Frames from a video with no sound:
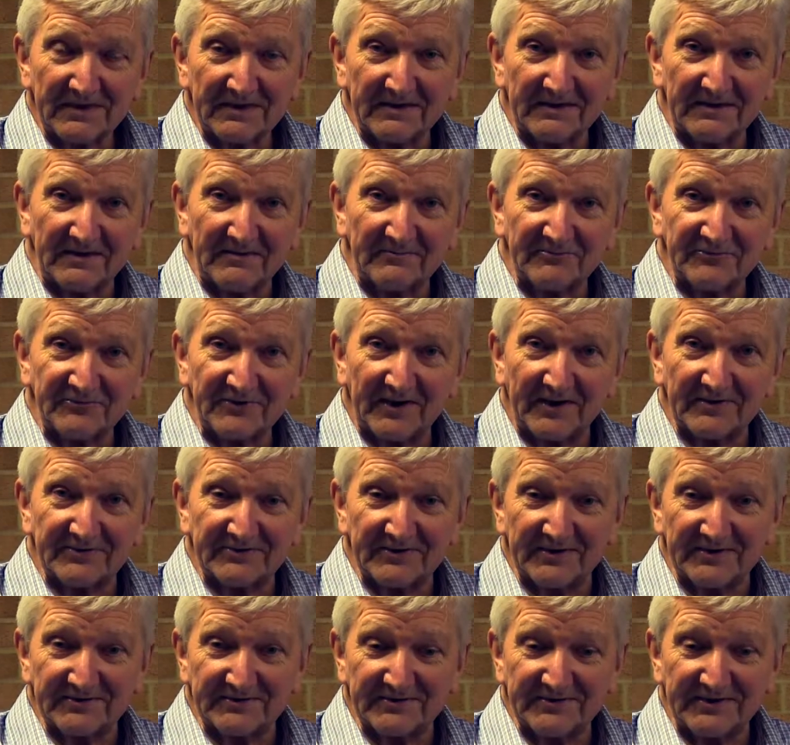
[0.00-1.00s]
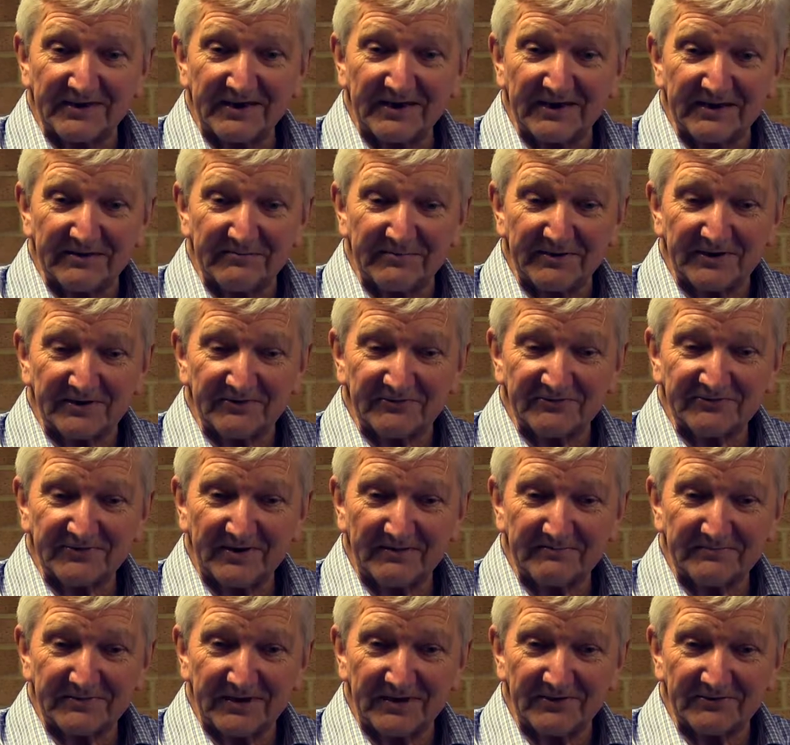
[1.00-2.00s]
And I'm sat here today because
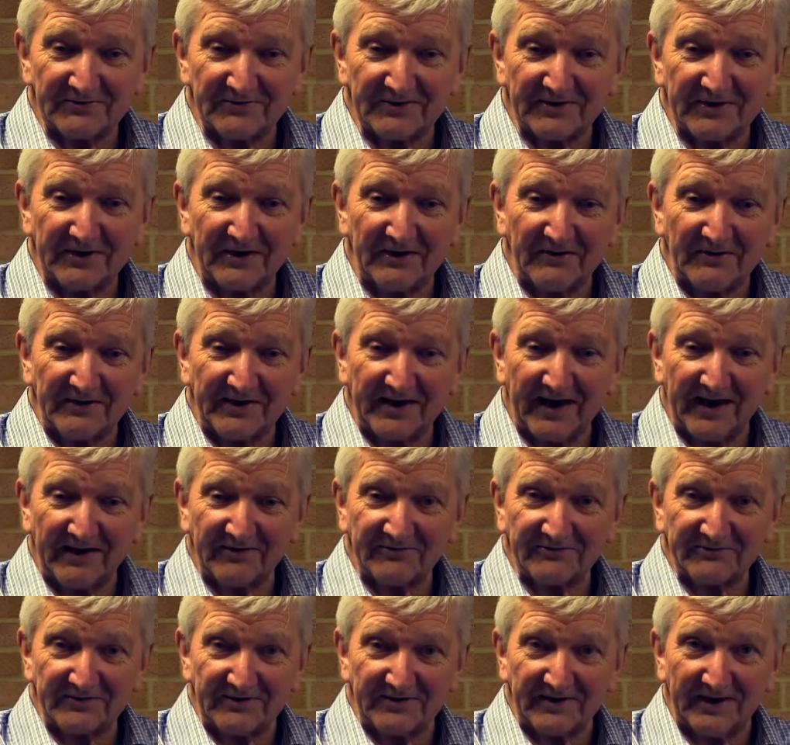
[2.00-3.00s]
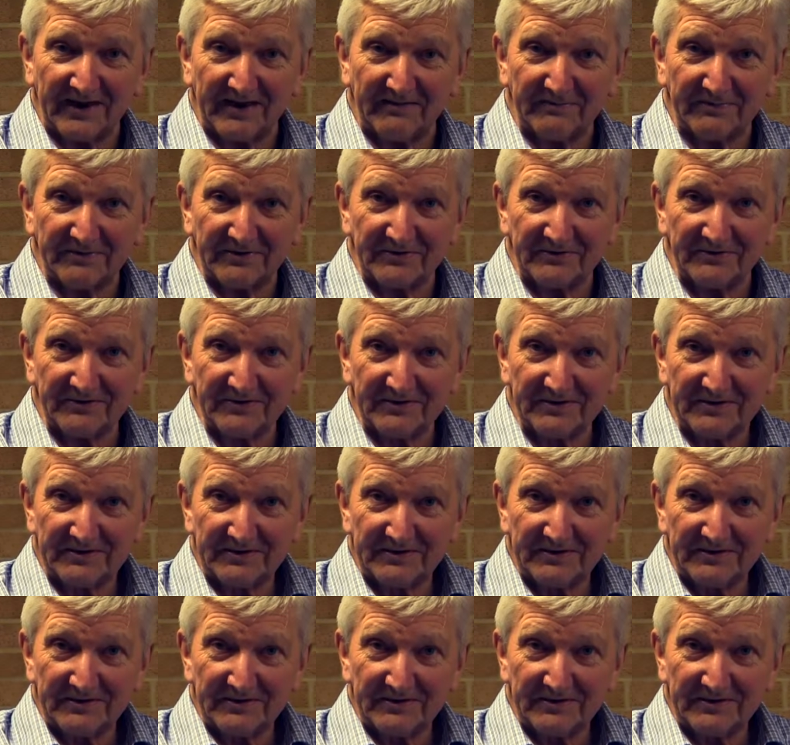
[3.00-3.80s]
7 years ago an accident happened